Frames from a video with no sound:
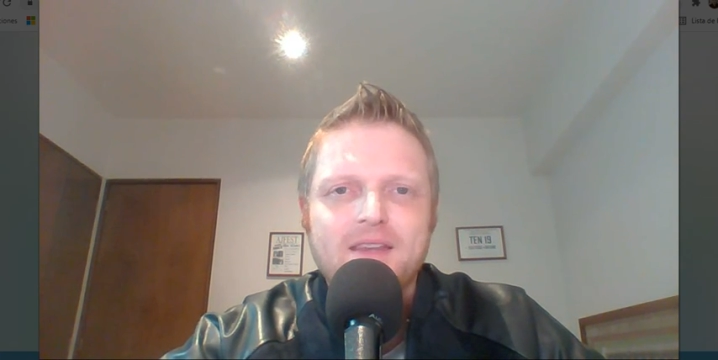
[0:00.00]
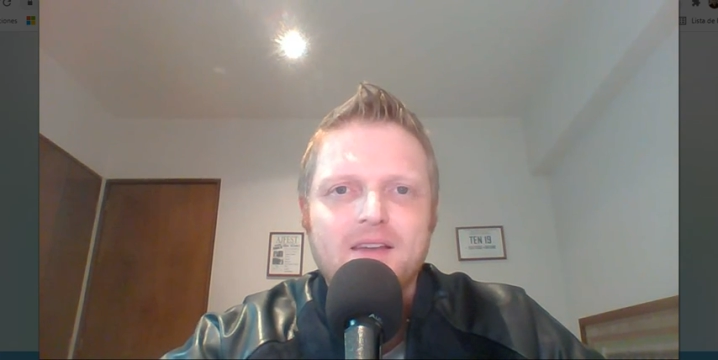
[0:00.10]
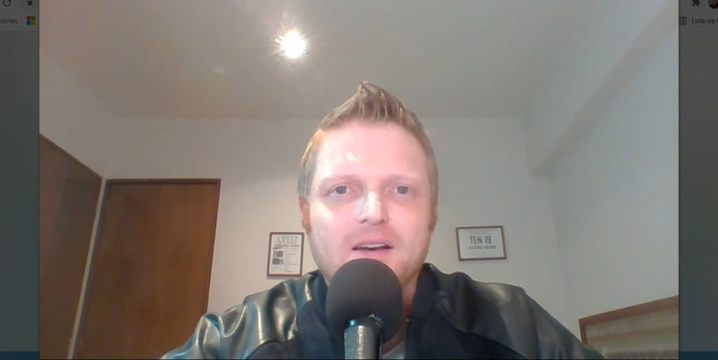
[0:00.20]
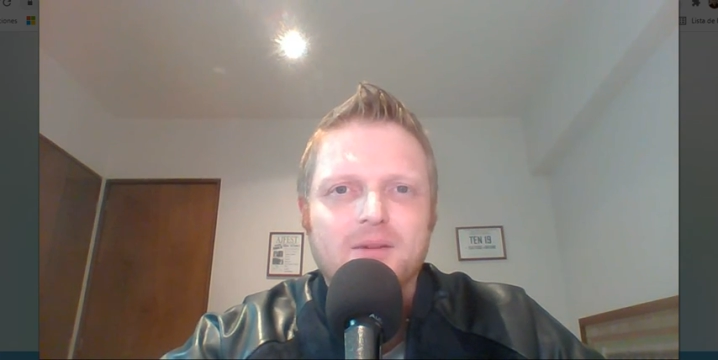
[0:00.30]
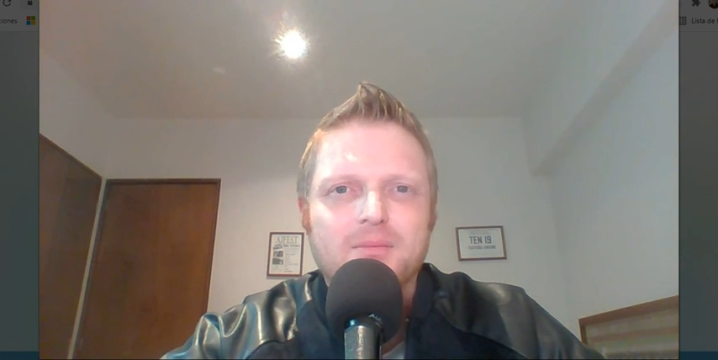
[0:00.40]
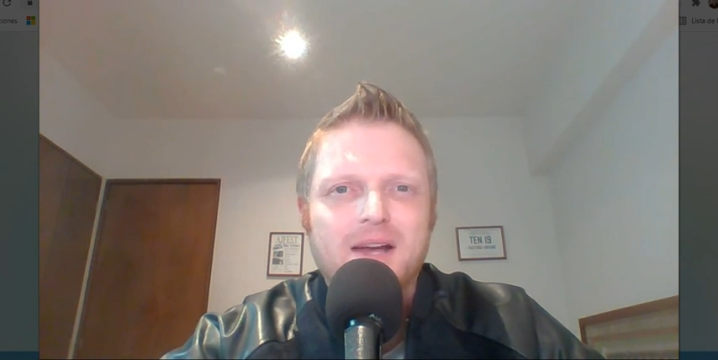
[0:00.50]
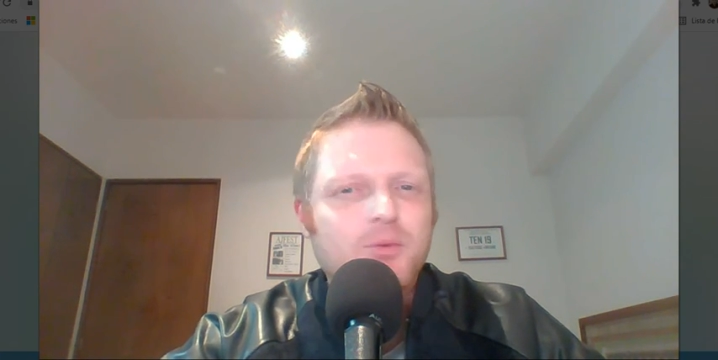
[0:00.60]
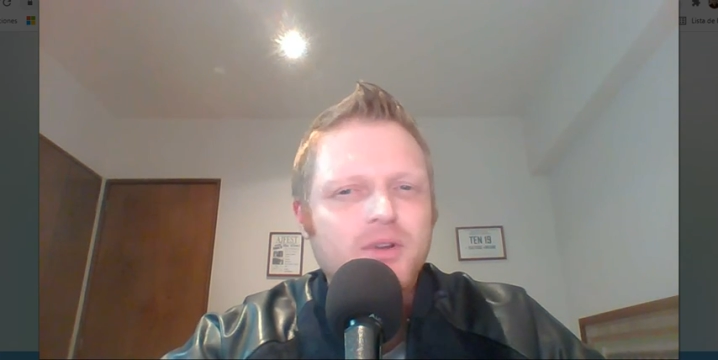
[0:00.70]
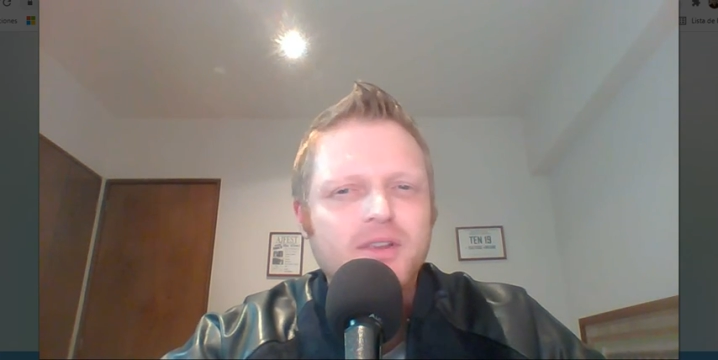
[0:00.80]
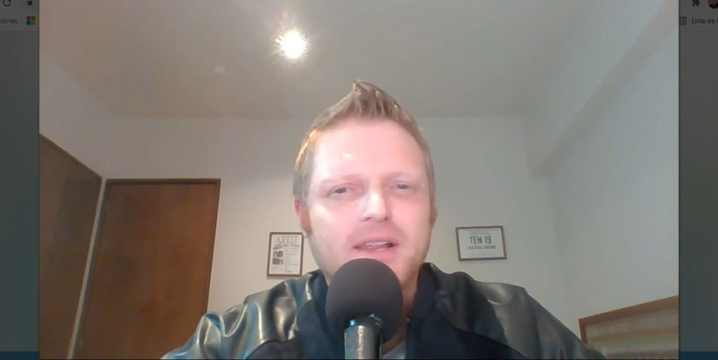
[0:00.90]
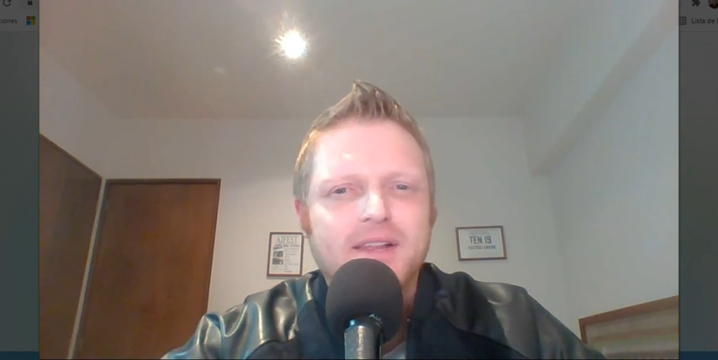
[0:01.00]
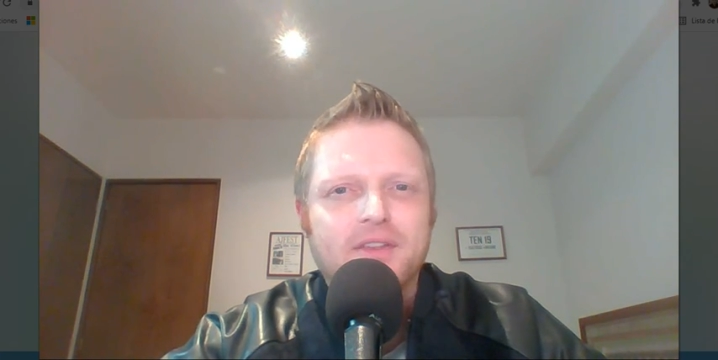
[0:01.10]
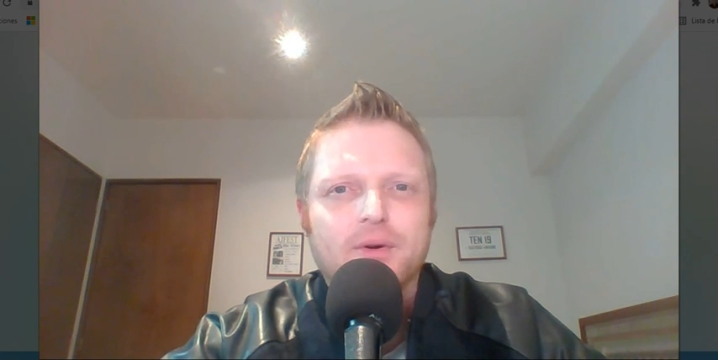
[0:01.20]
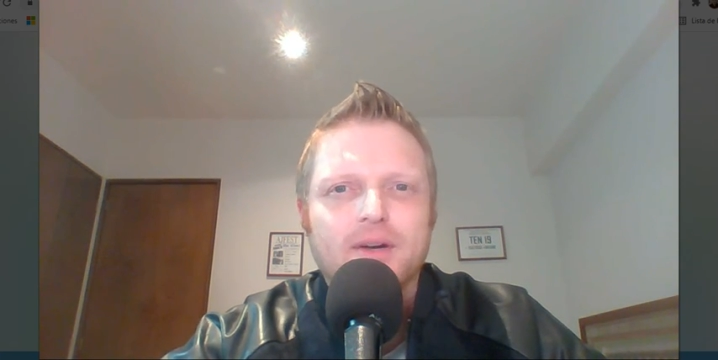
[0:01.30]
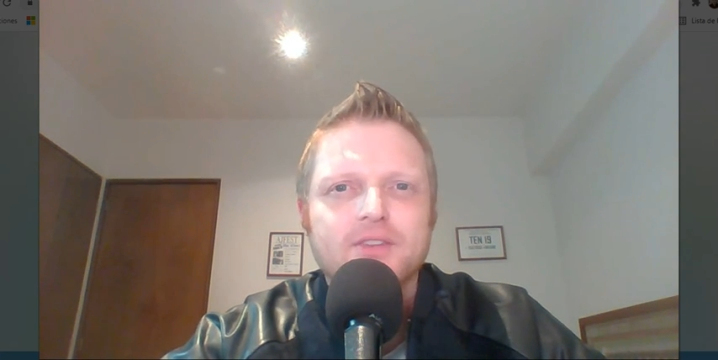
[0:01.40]
I really like
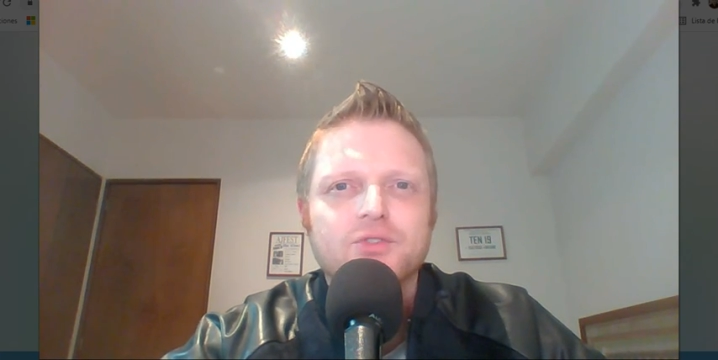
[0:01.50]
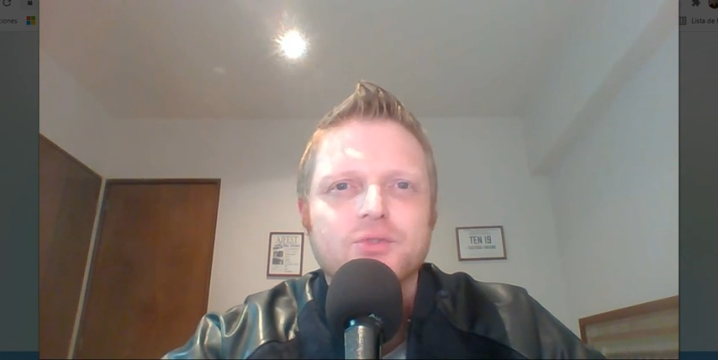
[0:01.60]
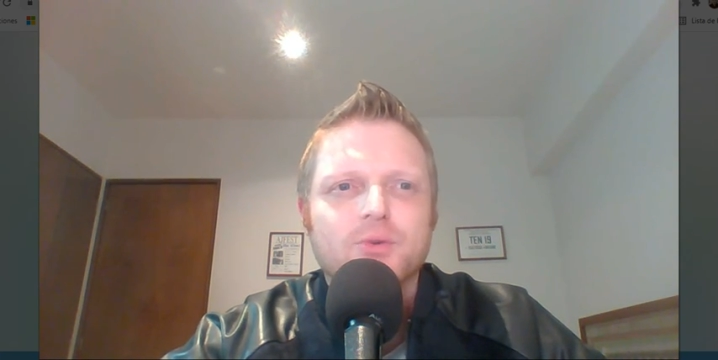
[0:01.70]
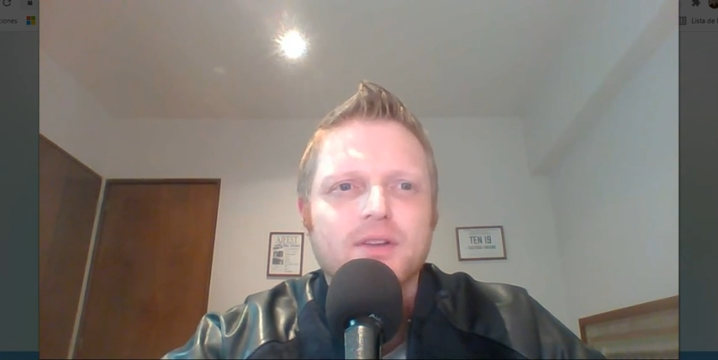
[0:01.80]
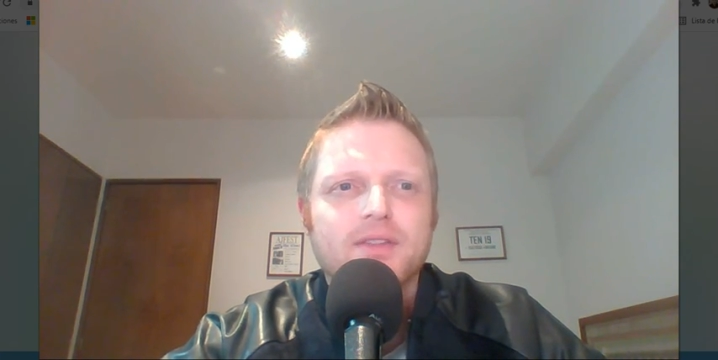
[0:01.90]
the gratitude one.